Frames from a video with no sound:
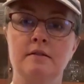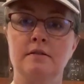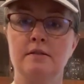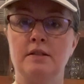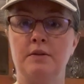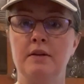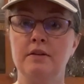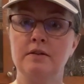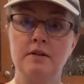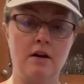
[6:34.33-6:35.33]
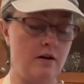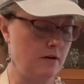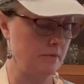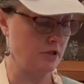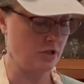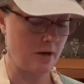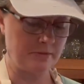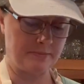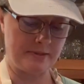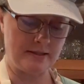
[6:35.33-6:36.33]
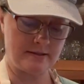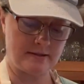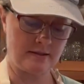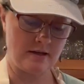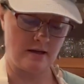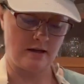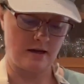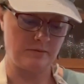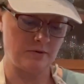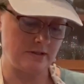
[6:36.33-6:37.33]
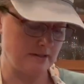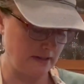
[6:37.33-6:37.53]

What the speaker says: So here are my chopped beets. I'm going to